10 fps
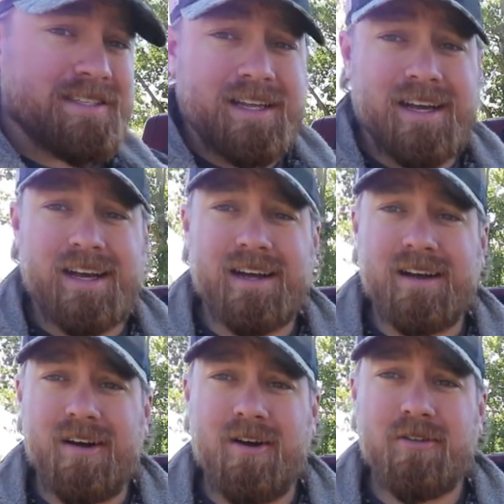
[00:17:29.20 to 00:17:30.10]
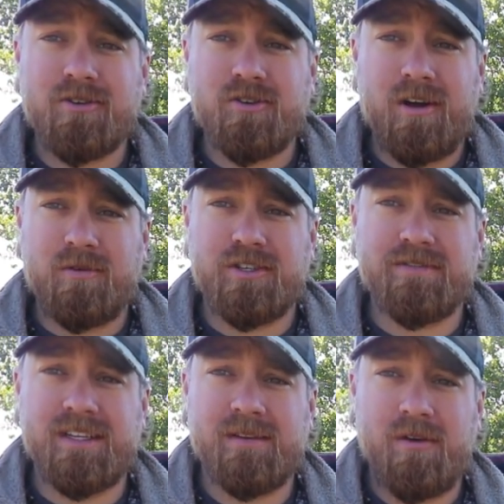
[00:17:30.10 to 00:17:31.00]
our other truck, which
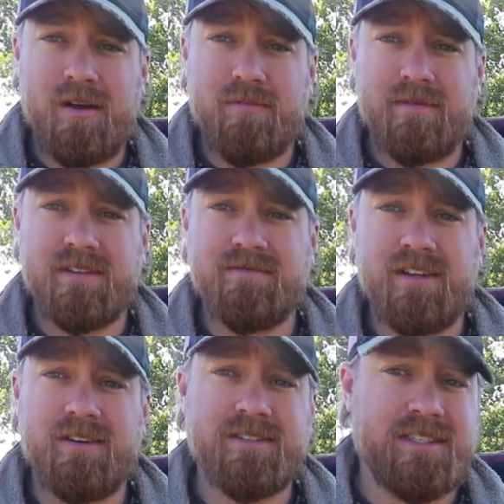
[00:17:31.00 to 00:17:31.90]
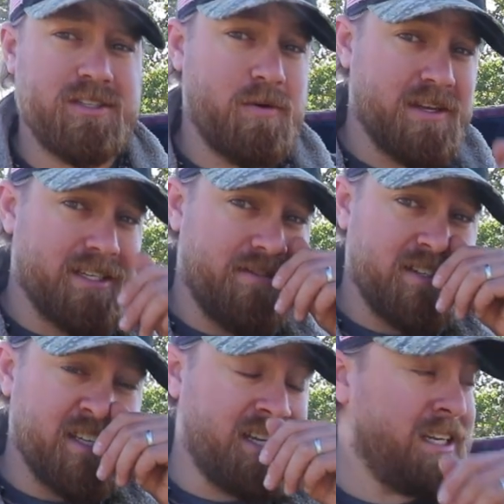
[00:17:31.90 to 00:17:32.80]
you've seen in probably previous videos, is a
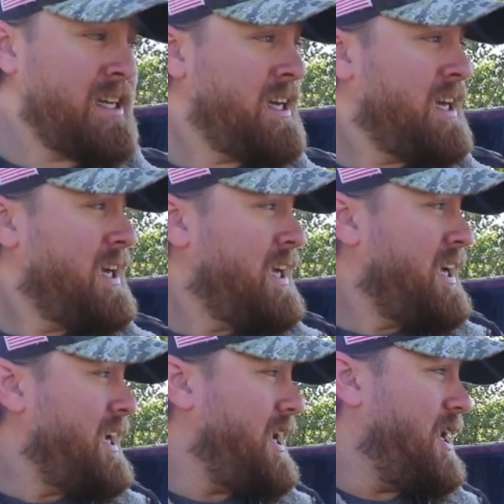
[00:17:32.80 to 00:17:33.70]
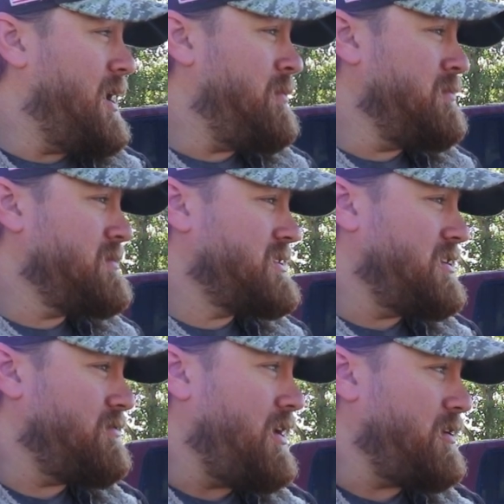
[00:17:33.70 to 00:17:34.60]
2017
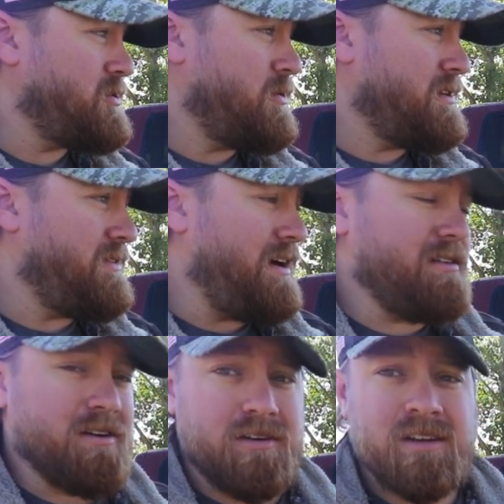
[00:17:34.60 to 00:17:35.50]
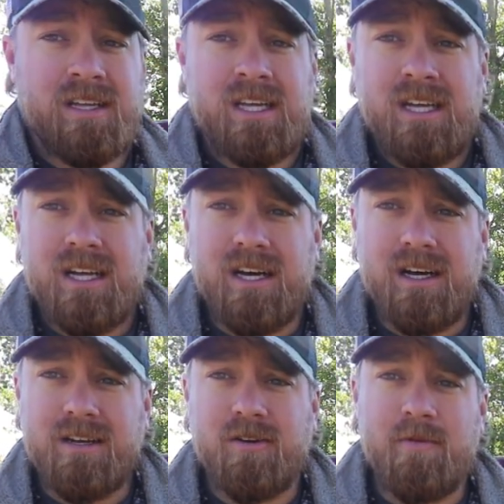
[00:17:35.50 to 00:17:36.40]
Silverado 2500
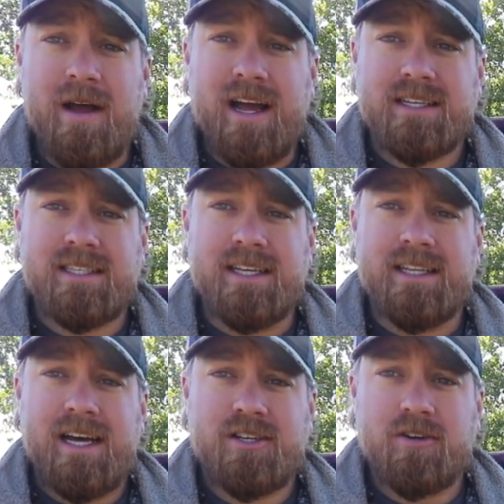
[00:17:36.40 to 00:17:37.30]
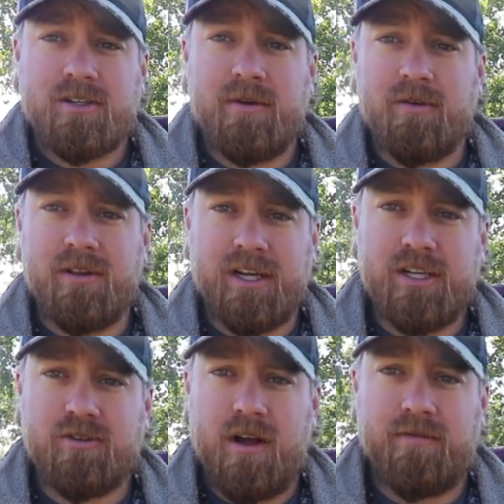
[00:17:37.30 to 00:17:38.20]
Duramax, and that truck's been a really
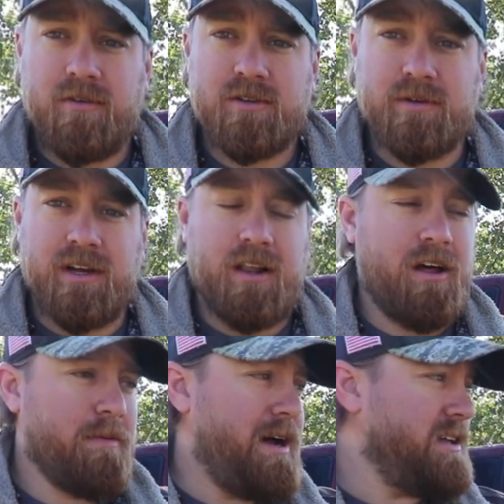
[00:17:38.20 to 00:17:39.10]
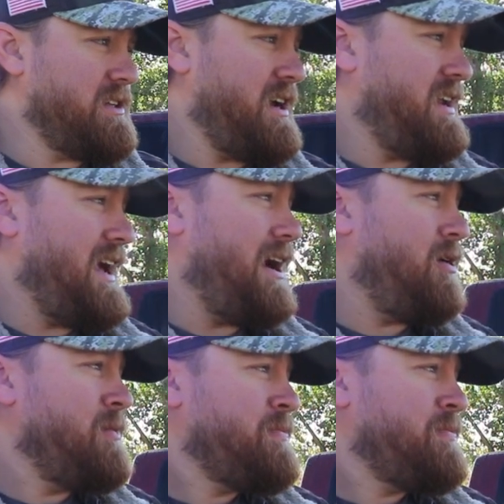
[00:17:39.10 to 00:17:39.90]
good truck for us. We got a lot of miles on it now,